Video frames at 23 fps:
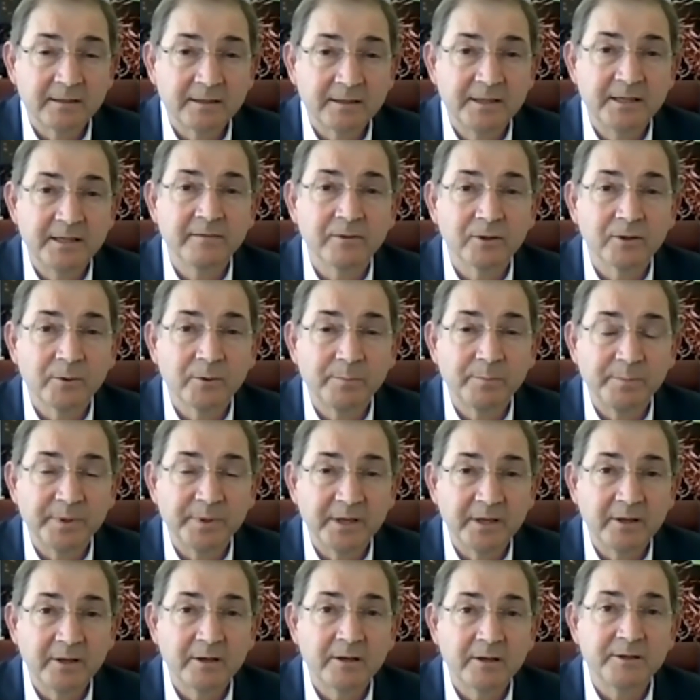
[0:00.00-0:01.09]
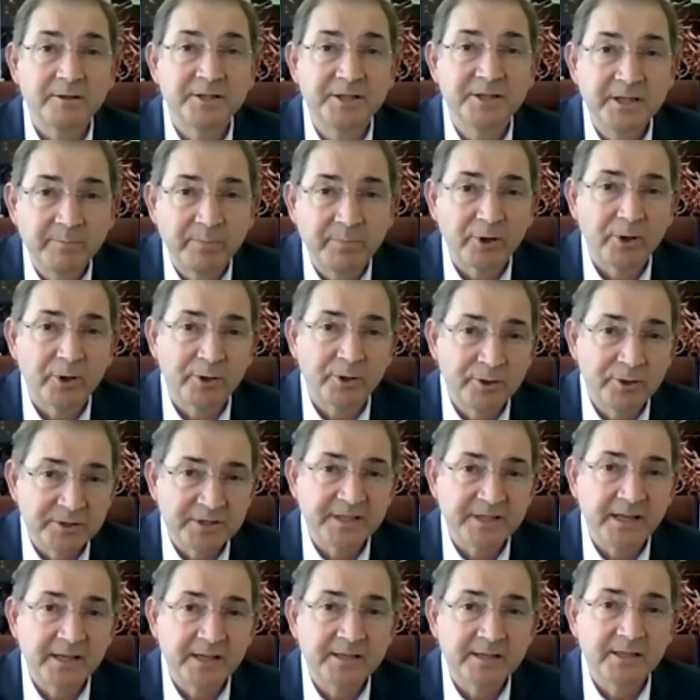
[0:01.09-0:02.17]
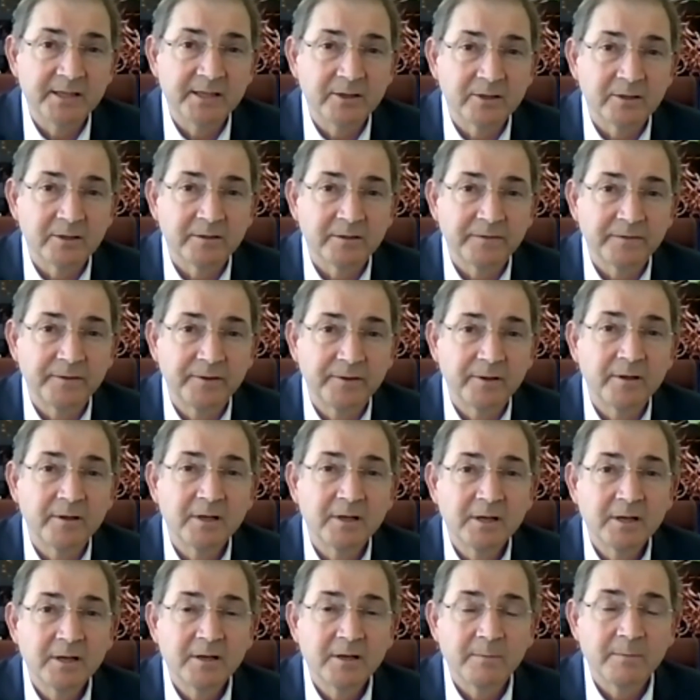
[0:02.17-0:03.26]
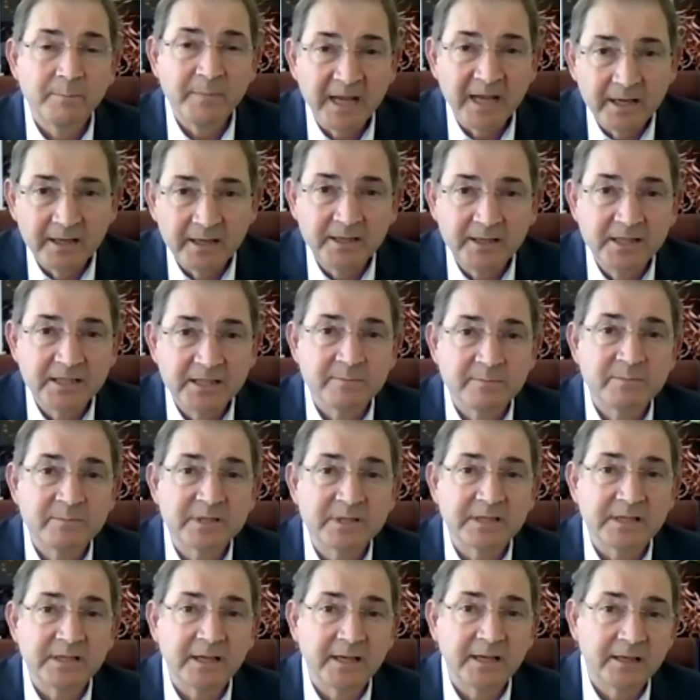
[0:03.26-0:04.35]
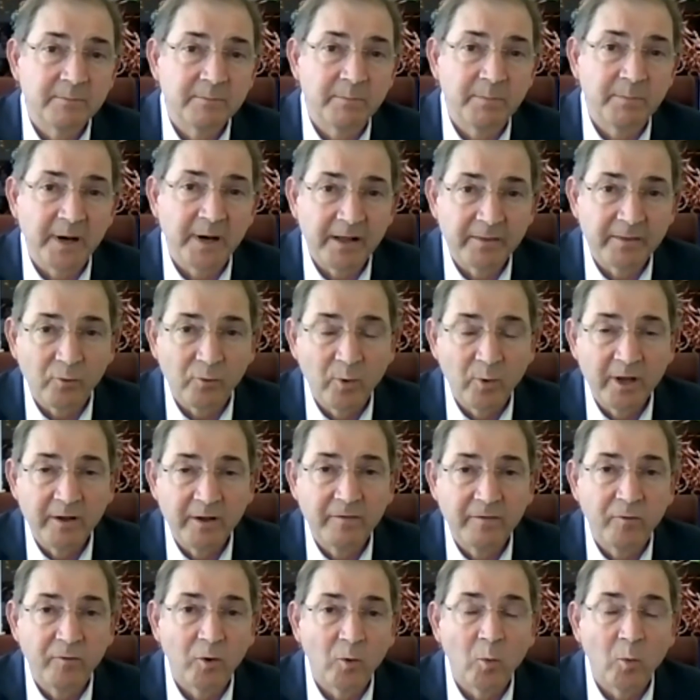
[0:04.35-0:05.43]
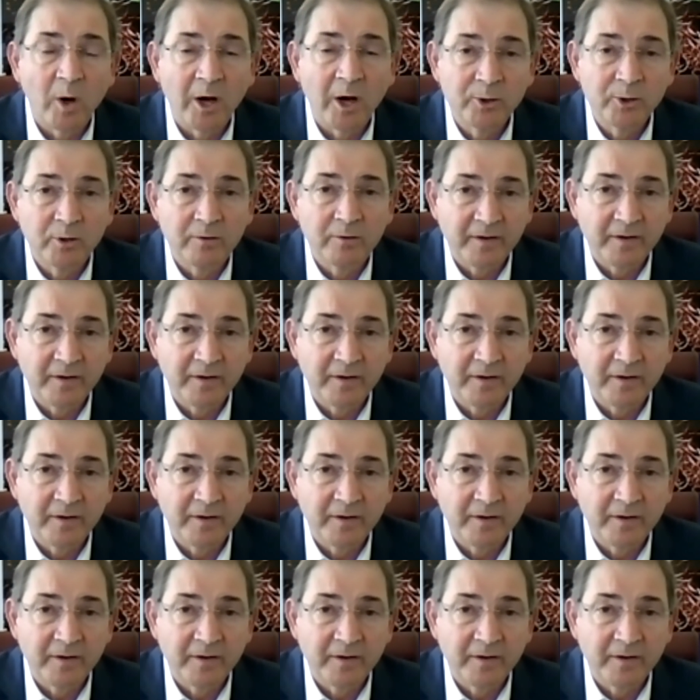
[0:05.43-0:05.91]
developing a deeper understanding of the mechanisms and pathway for one of